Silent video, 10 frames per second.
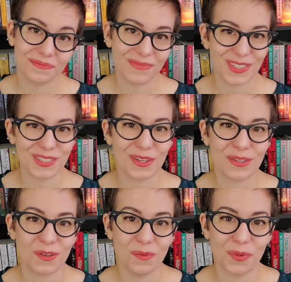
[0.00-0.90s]
which is
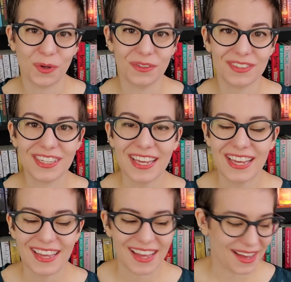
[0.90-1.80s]
also important.
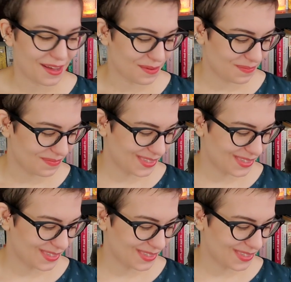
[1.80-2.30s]
Um,